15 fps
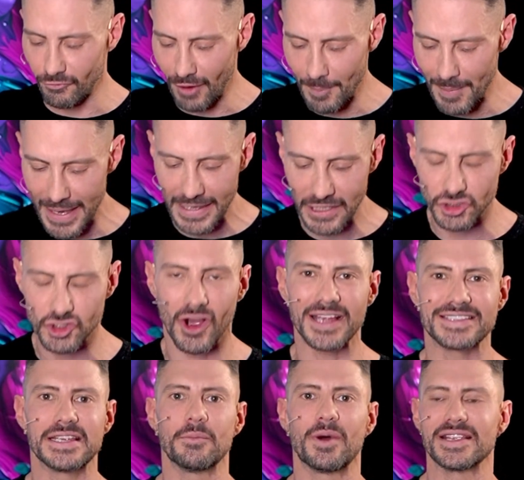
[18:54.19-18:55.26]
I'm
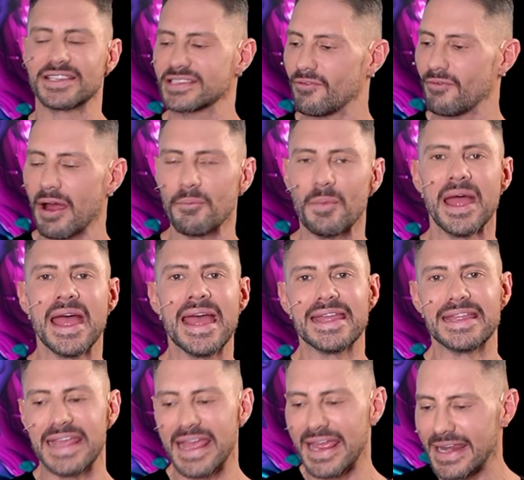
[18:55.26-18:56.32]
energizing myself, I'm
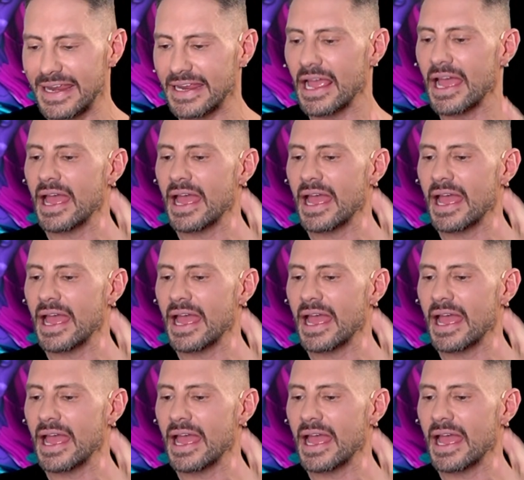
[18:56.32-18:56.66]
getting